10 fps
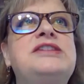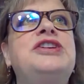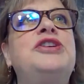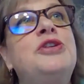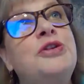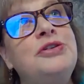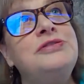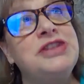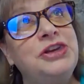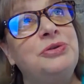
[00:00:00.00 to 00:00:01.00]
to
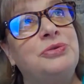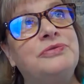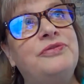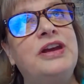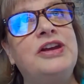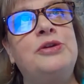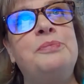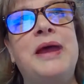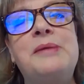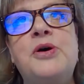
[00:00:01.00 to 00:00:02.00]
you via your
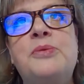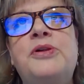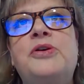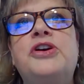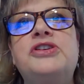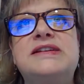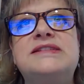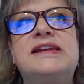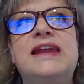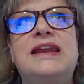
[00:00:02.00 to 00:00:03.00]
bank mobile or your
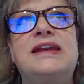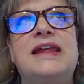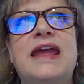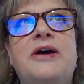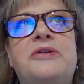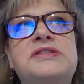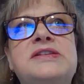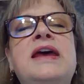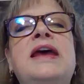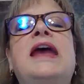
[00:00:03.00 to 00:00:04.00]
designated account.
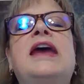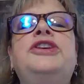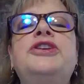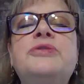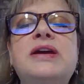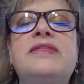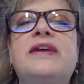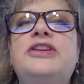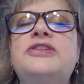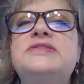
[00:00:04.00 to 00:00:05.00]
And you can
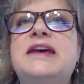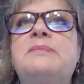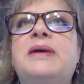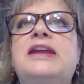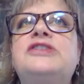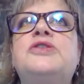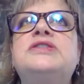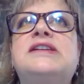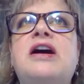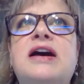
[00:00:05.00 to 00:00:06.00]
then use that money
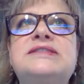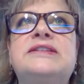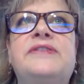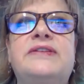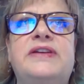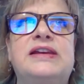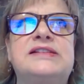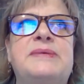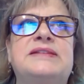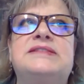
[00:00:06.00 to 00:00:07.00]
towards cost of living
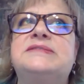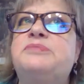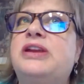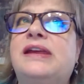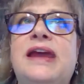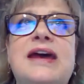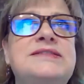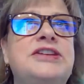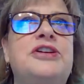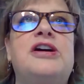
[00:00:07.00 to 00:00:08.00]
expenses, putting
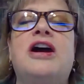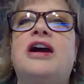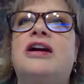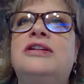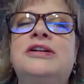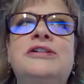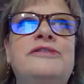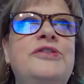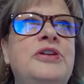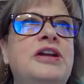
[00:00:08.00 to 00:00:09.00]
gas in your car,
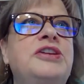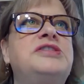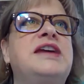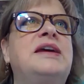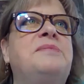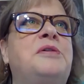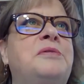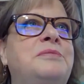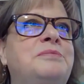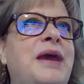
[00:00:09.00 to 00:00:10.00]
food on your
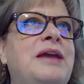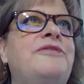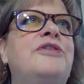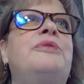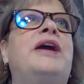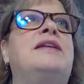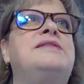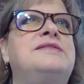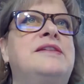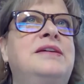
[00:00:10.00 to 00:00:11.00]
table, paying for
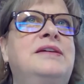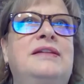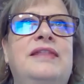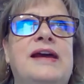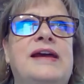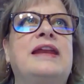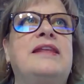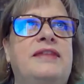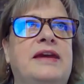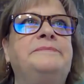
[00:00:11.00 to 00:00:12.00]
rent, that kind
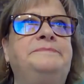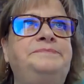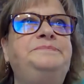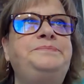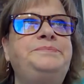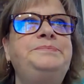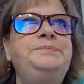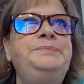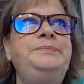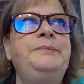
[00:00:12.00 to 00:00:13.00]
of thing.
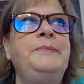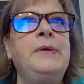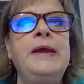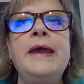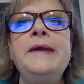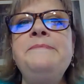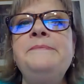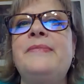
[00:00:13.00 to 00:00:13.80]
Okay.